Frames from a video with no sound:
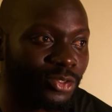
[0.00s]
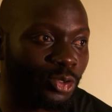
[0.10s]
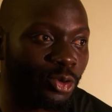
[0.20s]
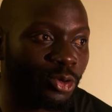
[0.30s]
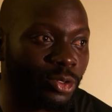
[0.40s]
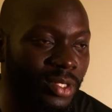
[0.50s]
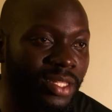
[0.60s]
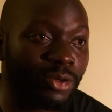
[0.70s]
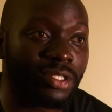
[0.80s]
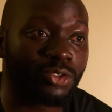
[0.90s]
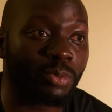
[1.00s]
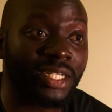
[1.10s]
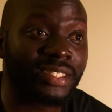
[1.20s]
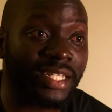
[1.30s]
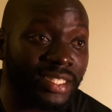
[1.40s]
So, and there was so
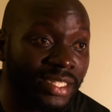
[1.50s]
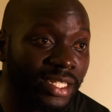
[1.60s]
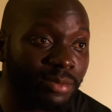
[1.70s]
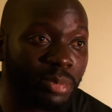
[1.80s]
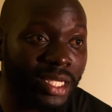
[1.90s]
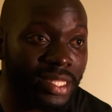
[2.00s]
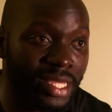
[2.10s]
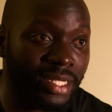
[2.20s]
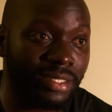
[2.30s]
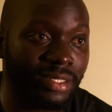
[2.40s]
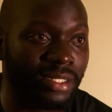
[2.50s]
much tension back then.